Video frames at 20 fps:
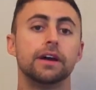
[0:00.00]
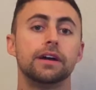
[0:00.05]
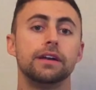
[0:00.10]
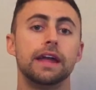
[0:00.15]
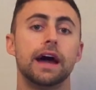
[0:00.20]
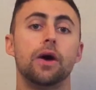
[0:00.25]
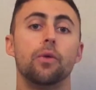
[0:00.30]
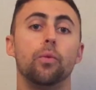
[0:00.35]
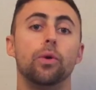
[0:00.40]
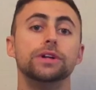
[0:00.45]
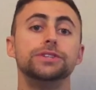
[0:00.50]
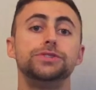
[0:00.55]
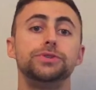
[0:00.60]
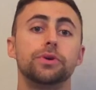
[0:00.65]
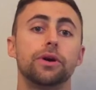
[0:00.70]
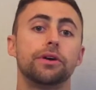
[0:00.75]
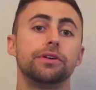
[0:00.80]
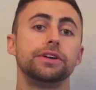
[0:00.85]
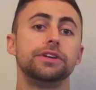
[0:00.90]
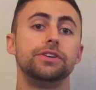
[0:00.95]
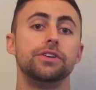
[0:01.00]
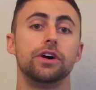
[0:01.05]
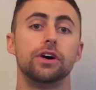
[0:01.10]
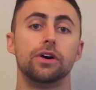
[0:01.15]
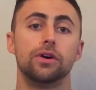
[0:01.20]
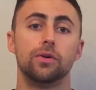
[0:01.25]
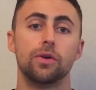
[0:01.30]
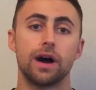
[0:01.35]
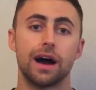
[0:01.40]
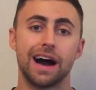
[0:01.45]
Now, once you already
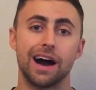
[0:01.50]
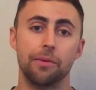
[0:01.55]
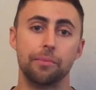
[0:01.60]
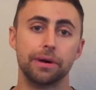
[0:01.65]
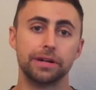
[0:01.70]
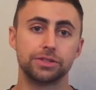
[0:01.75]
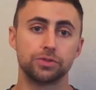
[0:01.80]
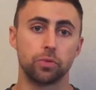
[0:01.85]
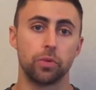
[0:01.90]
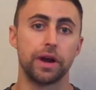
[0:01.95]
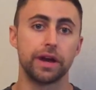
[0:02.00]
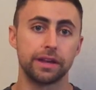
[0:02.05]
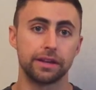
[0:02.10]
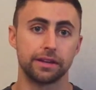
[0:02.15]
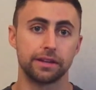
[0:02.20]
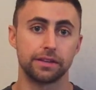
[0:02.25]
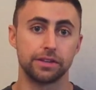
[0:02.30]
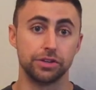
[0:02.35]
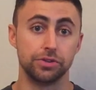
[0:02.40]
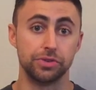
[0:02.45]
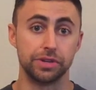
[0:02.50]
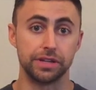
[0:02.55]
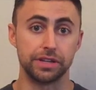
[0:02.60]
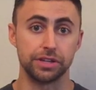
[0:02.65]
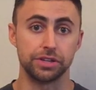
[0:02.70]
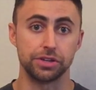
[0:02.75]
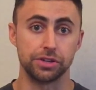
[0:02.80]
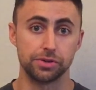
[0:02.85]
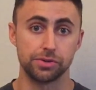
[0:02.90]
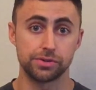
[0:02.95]
know how much weight you need to
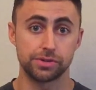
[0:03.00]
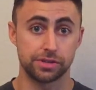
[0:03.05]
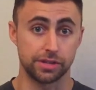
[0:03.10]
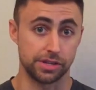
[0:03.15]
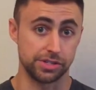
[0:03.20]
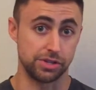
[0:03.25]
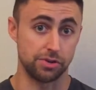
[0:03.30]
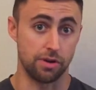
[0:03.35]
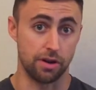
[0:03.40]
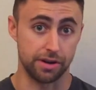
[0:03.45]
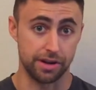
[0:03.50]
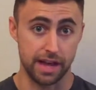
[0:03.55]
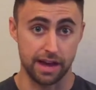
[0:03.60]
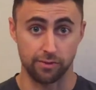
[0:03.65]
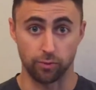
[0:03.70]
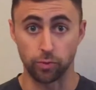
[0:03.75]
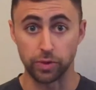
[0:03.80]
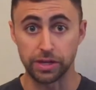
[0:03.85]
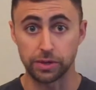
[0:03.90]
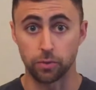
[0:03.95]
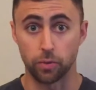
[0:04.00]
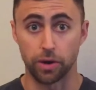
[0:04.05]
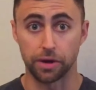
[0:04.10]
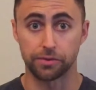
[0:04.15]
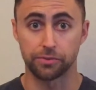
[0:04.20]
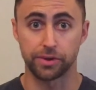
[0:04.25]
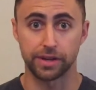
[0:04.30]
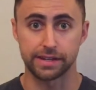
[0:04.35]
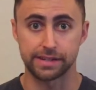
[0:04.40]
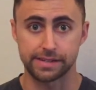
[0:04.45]
use, because you already have week one
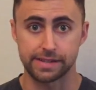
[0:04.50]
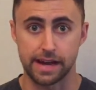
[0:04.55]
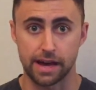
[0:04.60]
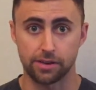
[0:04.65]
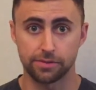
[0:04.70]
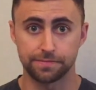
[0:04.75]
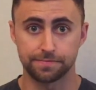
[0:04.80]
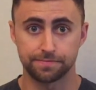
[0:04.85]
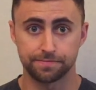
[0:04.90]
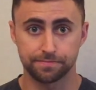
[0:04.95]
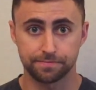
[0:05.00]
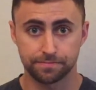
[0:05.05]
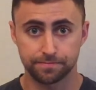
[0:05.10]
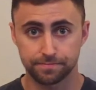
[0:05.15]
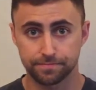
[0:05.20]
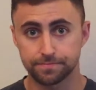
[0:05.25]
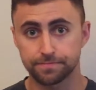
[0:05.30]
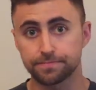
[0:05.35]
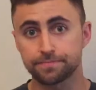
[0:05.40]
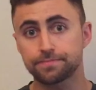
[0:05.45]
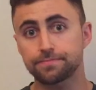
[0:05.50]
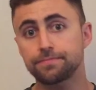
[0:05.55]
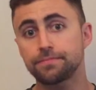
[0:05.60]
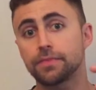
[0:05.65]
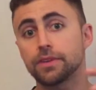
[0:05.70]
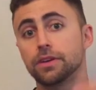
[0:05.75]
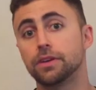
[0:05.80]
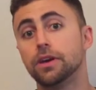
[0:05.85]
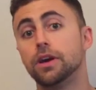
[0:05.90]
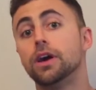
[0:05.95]
written down,
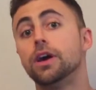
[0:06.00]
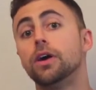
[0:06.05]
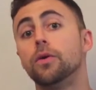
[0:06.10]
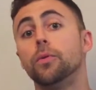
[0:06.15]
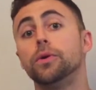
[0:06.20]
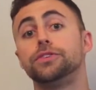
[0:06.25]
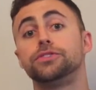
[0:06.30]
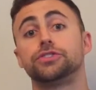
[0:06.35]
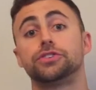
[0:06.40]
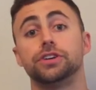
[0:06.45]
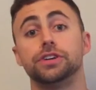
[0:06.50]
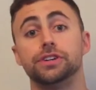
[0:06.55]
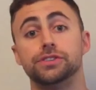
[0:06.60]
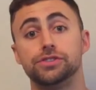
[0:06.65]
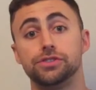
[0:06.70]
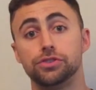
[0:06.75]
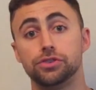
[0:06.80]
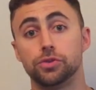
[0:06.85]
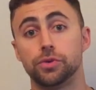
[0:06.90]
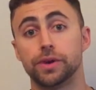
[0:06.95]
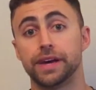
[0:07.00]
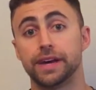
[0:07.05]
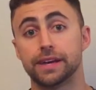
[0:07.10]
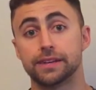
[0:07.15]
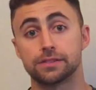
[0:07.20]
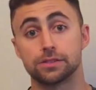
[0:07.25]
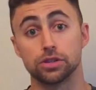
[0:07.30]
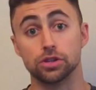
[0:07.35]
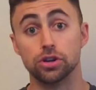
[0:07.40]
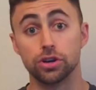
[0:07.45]
what you're gonna do
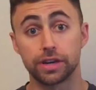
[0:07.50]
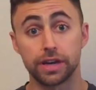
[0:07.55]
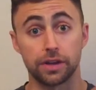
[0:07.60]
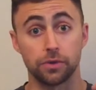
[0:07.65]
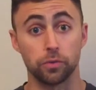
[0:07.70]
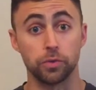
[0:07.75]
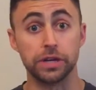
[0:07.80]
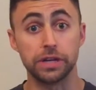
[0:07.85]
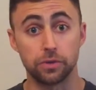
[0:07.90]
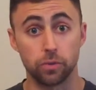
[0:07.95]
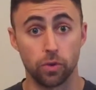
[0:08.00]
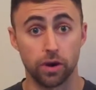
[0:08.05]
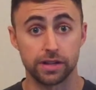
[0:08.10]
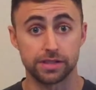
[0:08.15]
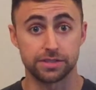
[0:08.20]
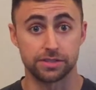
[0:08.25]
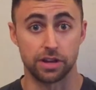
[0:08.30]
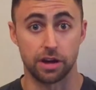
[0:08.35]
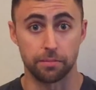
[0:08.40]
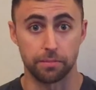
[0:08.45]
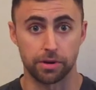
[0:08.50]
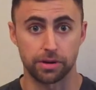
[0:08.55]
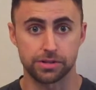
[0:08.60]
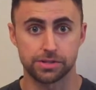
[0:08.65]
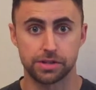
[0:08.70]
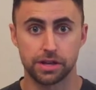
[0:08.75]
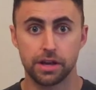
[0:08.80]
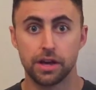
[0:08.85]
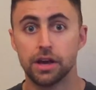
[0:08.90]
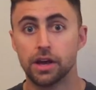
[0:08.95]
is look at week one's numbers.
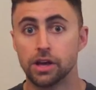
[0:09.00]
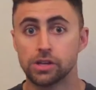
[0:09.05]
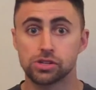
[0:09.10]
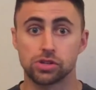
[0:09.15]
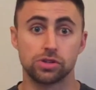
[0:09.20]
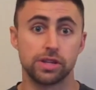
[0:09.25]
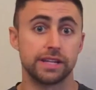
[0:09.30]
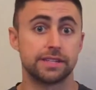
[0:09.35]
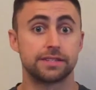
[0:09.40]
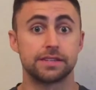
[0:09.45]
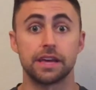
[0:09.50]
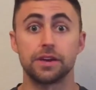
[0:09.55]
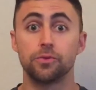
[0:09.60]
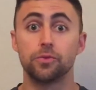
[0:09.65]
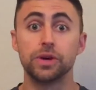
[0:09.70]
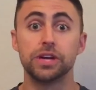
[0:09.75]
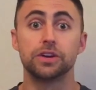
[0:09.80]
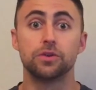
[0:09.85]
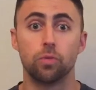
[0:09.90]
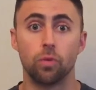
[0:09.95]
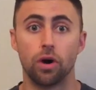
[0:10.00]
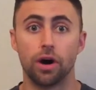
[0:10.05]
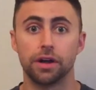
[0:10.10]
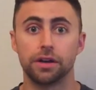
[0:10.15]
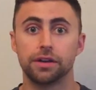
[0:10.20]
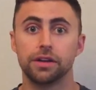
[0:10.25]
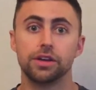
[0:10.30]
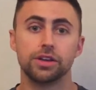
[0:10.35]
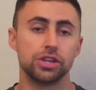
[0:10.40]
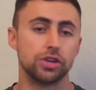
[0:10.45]
So let's say week
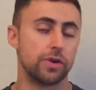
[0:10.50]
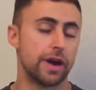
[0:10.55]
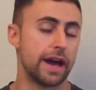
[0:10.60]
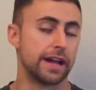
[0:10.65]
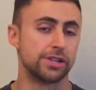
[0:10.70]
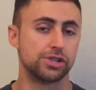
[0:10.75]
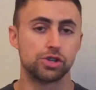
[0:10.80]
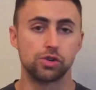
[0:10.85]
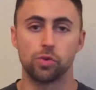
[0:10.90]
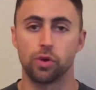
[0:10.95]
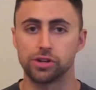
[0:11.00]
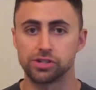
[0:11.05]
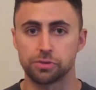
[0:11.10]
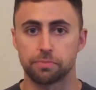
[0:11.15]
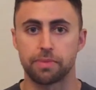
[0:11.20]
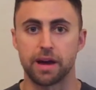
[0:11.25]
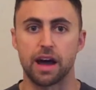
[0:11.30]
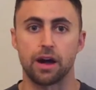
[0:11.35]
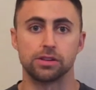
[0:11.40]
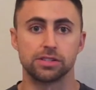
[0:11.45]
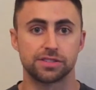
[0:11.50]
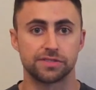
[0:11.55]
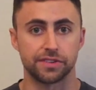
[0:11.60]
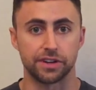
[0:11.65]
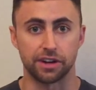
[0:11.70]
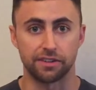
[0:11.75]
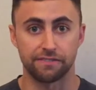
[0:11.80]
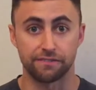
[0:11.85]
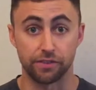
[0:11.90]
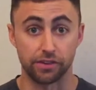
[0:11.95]
one, you had 200 pounds for
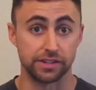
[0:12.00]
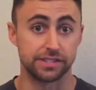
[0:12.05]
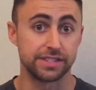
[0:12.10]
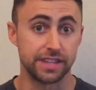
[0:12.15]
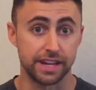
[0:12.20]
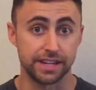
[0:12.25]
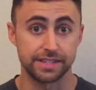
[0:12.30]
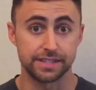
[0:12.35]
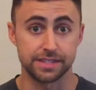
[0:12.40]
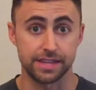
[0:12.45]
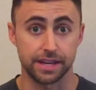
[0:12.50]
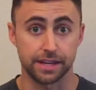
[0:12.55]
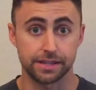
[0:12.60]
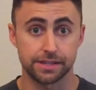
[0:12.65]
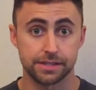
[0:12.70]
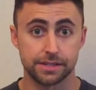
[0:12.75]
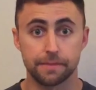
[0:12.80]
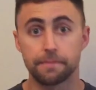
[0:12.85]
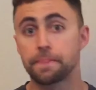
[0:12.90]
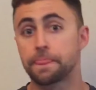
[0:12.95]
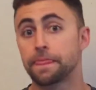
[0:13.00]
your first set of six.